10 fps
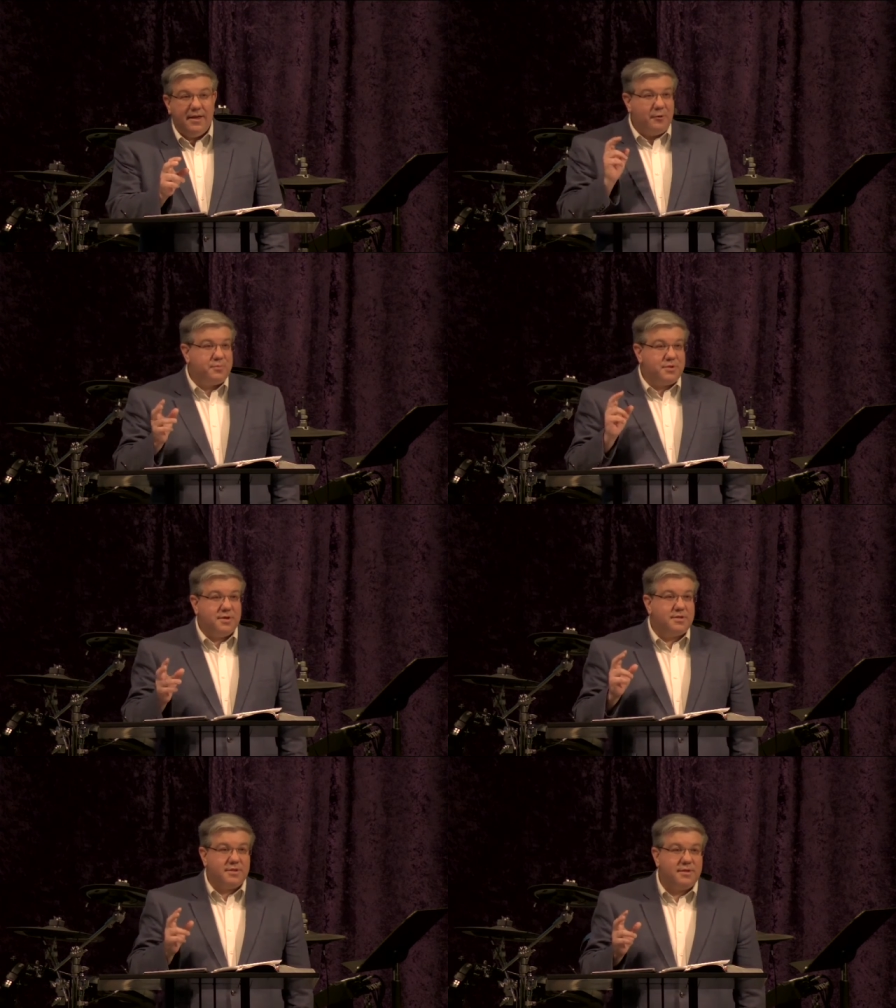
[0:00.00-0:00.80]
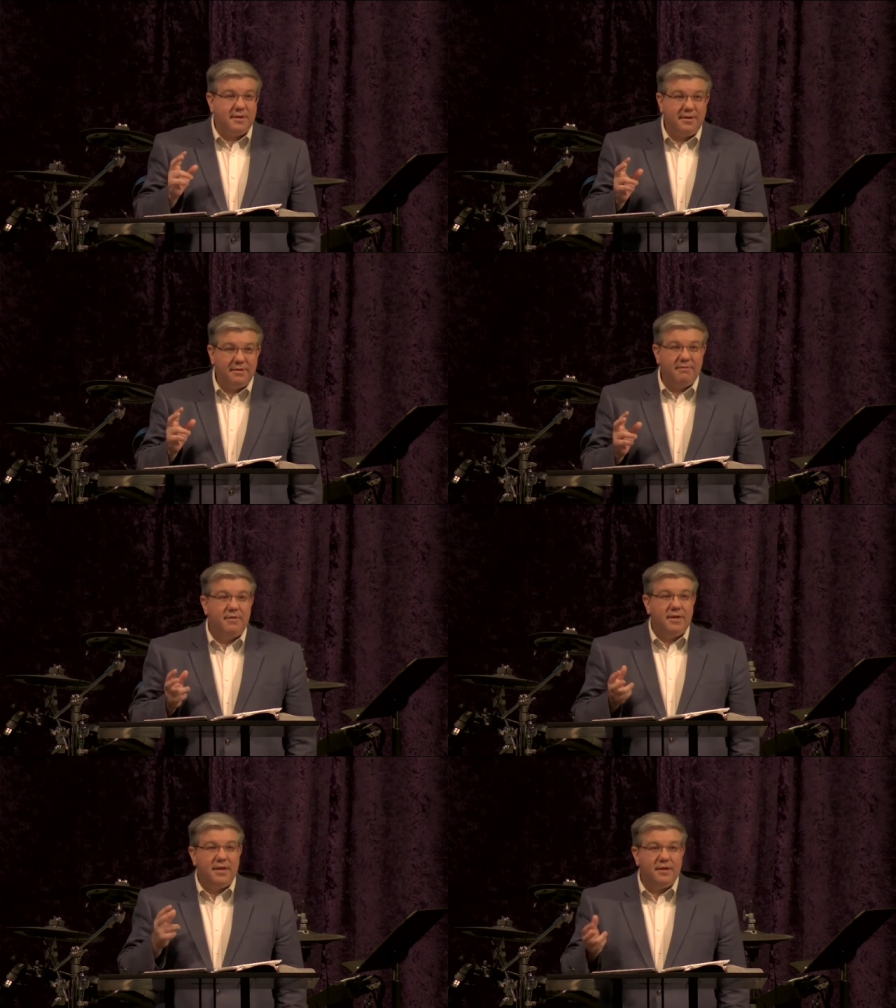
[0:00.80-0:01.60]
helps us
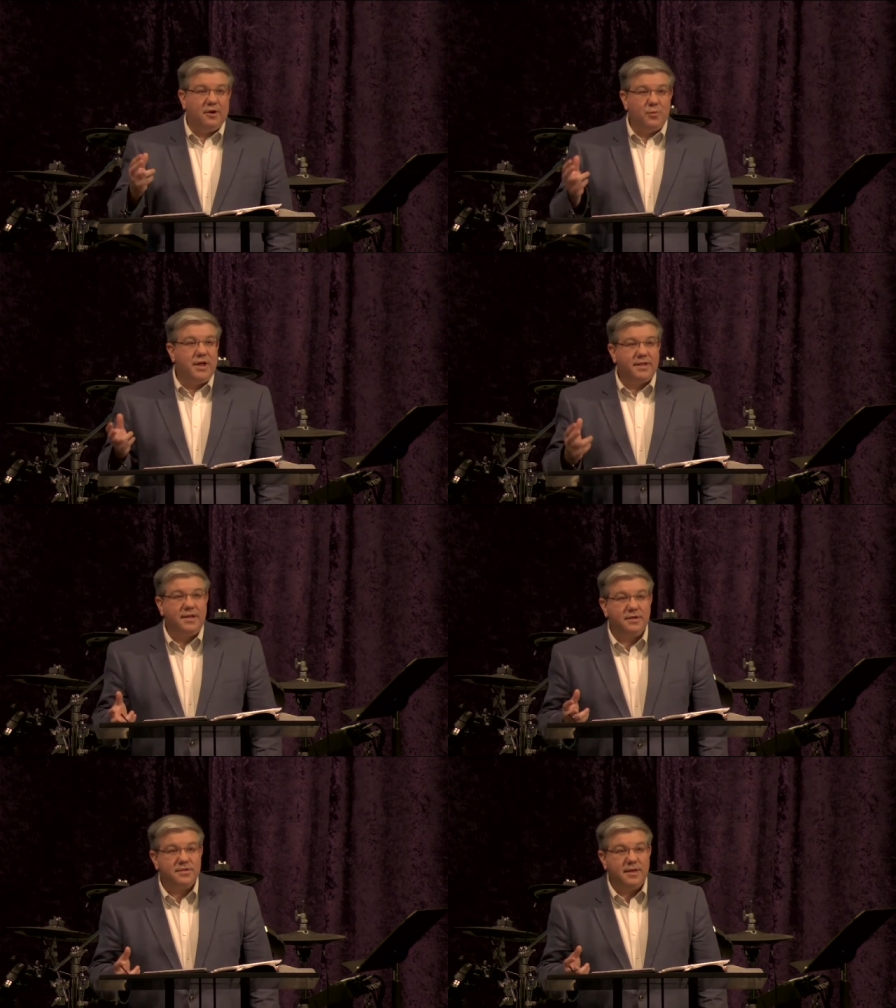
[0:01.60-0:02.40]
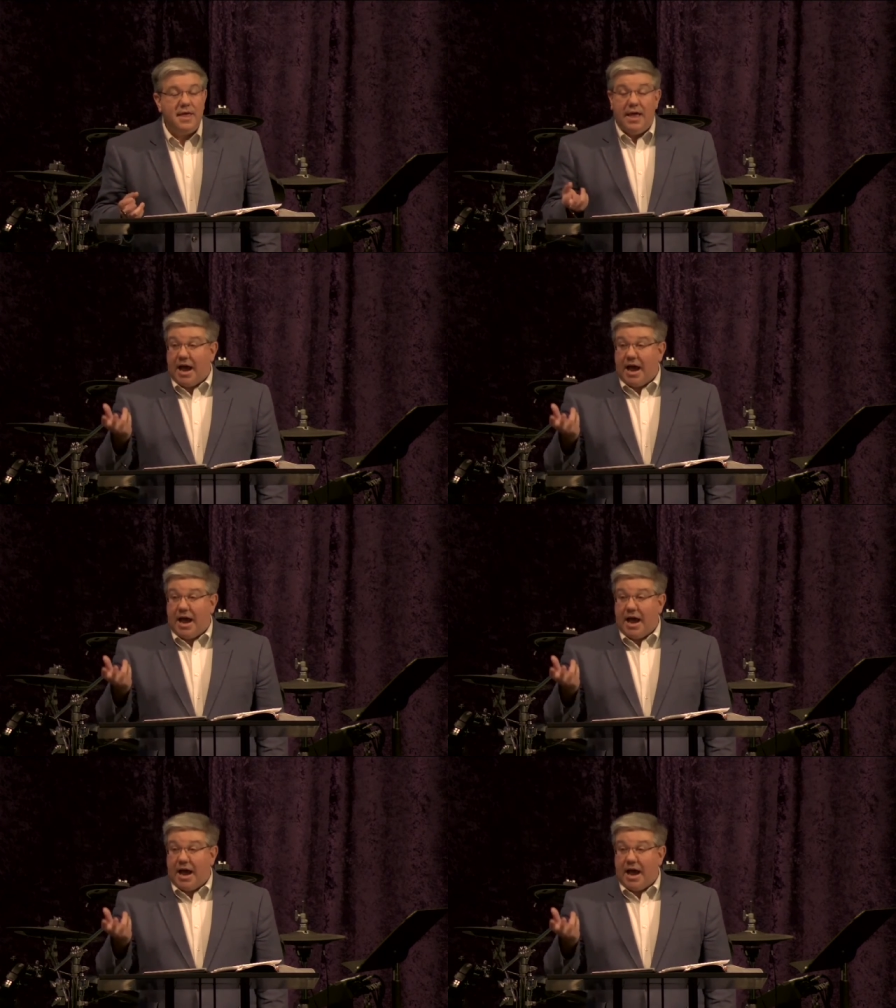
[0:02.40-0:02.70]
in our weakness.